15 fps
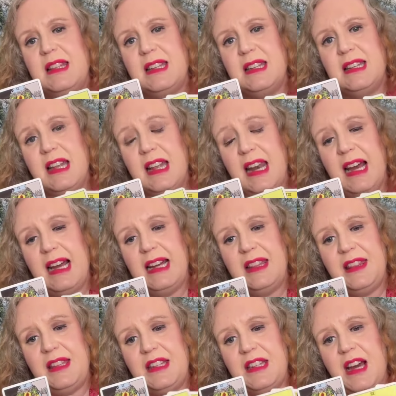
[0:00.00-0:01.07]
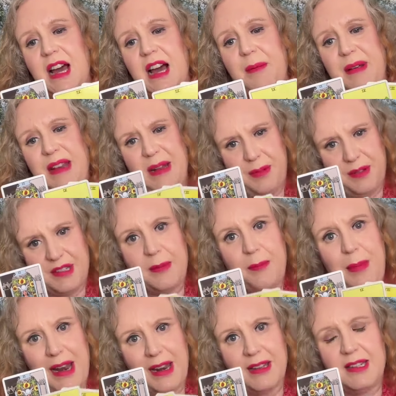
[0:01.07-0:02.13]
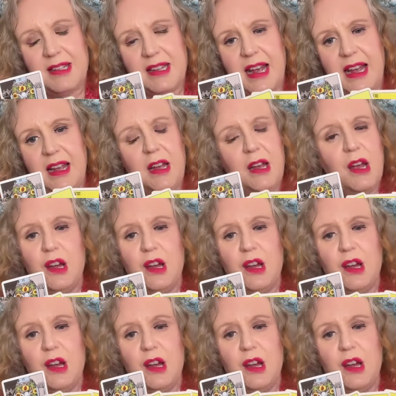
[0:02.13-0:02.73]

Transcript: the light and the dark, being able to balance it,